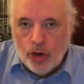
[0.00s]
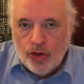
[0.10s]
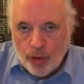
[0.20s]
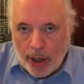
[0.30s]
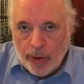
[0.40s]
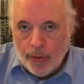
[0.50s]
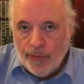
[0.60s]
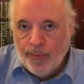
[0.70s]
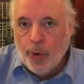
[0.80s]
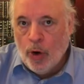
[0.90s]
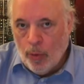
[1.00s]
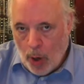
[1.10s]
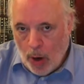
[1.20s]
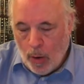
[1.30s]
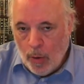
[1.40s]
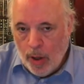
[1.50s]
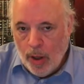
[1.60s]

triggers per row